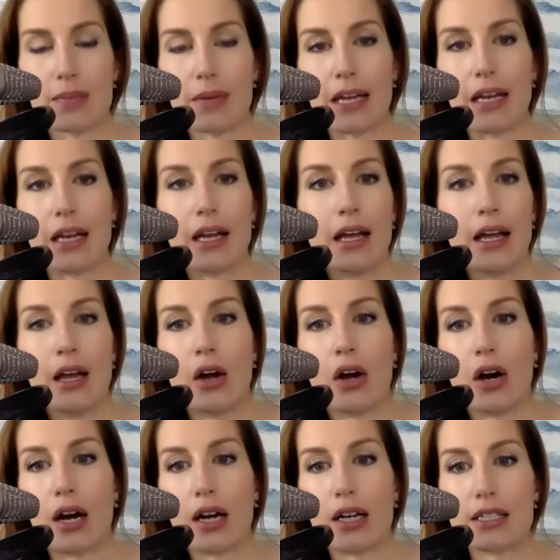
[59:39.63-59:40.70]
But
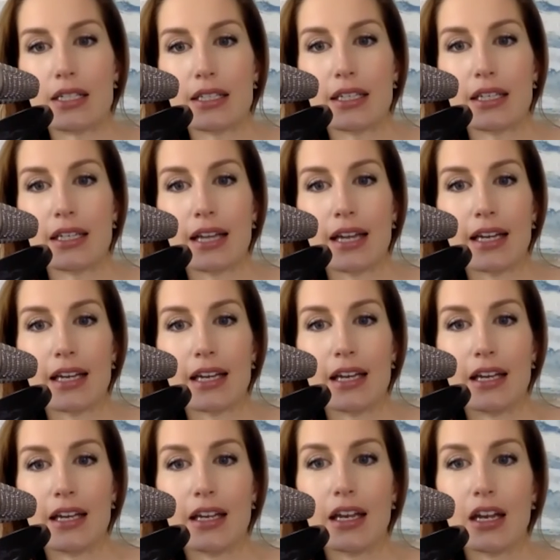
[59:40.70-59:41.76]
honestly, like,
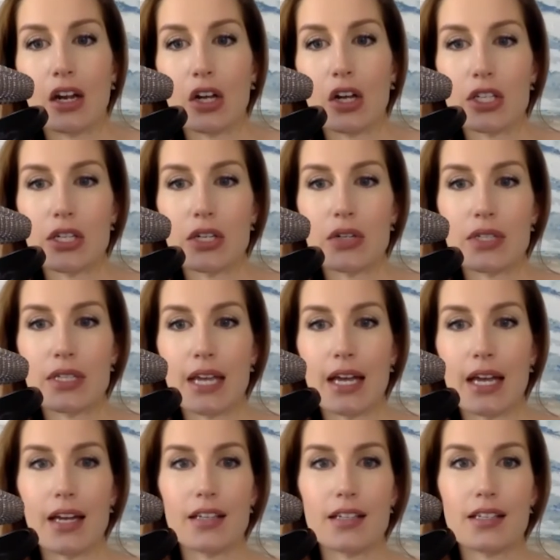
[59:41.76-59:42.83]
it also
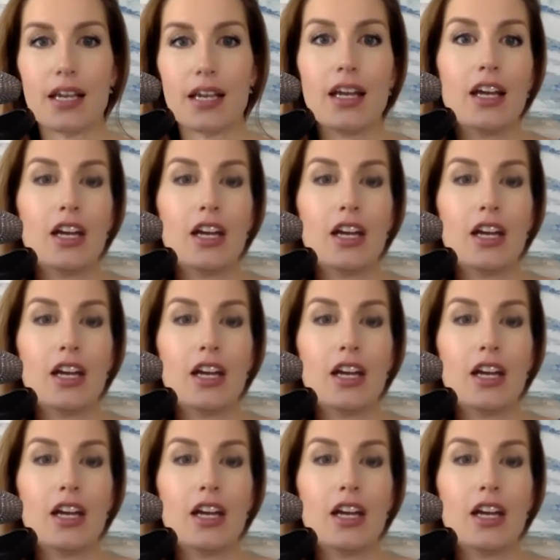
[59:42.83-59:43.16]
says,